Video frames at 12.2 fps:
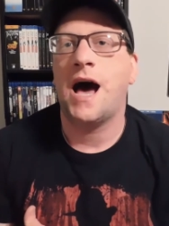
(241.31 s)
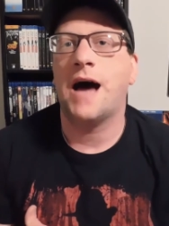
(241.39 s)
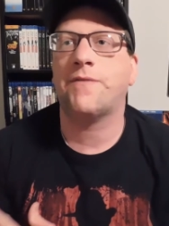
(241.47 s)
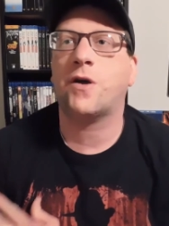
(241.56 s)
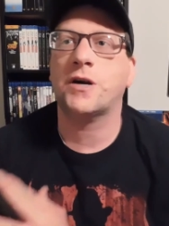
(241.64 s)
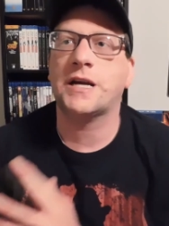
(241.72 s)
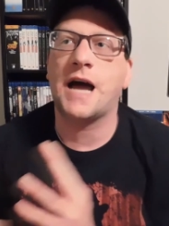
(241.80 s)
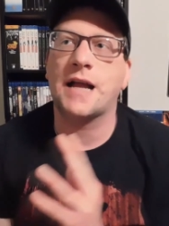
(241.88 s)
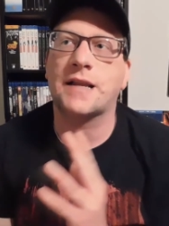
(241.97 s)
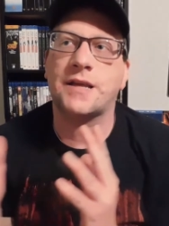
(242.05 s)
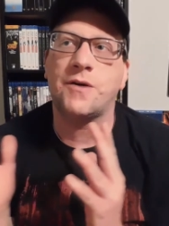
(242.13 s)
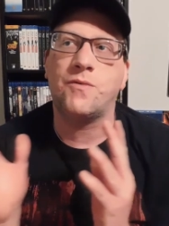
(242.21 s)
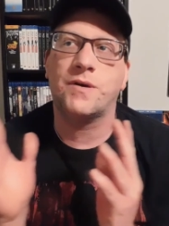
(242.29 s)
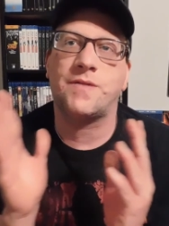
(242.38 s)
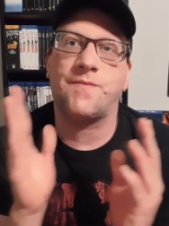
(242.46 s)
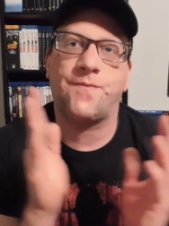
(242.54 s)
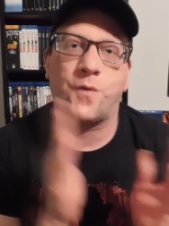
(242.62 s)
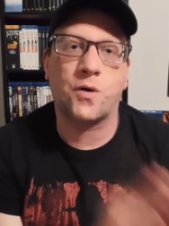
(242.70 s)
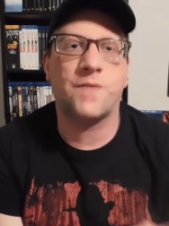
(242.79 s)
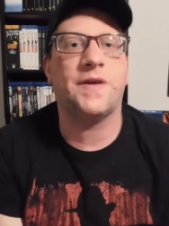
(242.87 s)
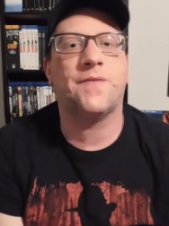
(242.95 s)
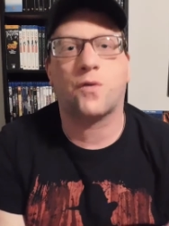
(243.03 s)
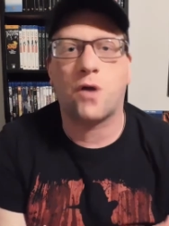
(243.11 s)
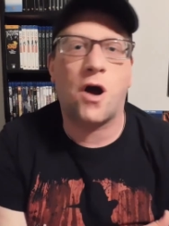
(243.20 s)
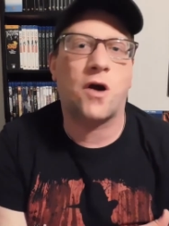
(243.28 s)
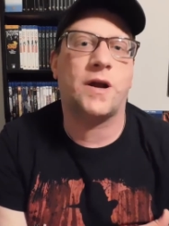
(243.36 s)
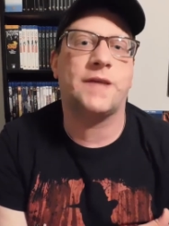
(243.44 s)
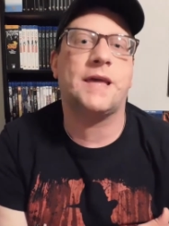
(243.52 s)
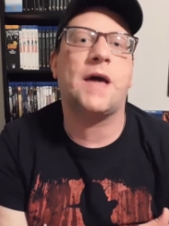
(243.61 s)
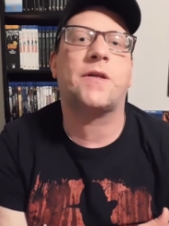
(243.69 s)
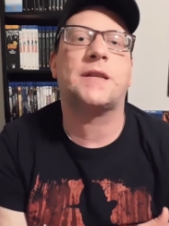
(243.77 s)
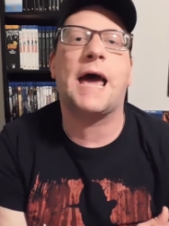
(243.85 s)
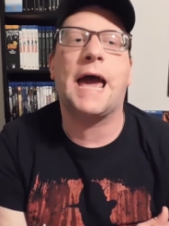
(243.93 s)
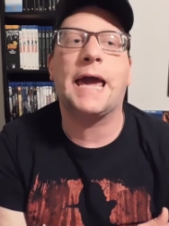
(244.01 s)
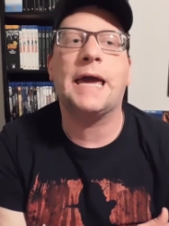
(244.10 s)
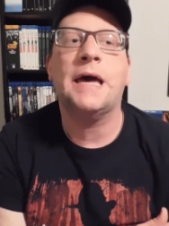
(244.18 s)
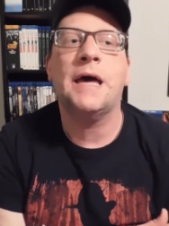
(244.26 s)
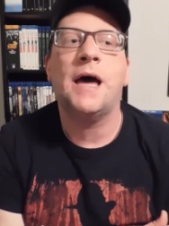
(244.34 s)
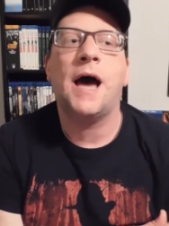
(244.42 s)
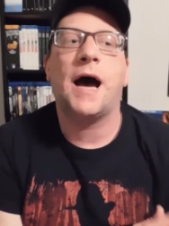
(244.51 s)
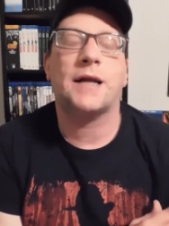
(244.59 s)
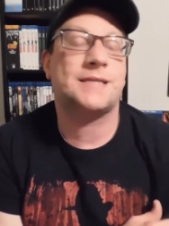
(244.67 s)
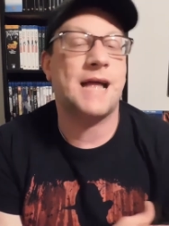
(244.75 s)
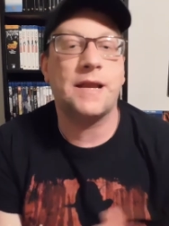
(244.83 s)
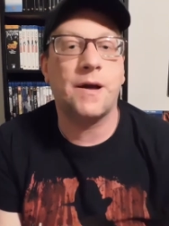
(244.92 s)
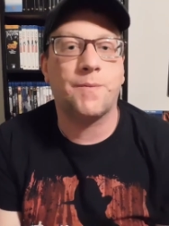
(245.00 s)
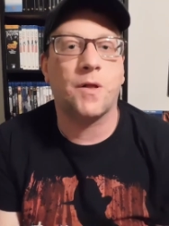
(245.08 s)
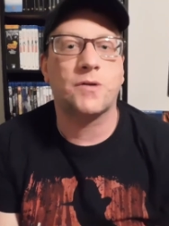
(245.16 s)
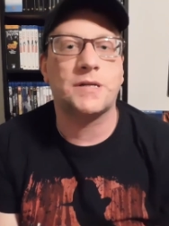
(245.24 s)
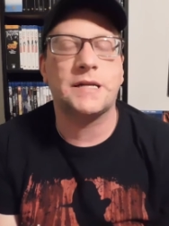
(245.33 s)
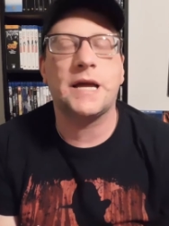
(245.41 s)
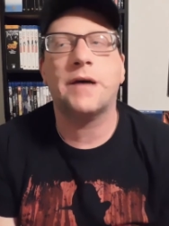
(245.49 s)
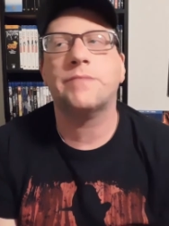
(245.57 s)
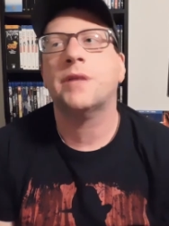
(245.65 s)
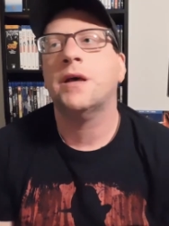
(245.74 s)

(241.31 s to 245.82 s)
I've already got done with Ford v Ferrari the other day. I just hadn't uploaded it yet.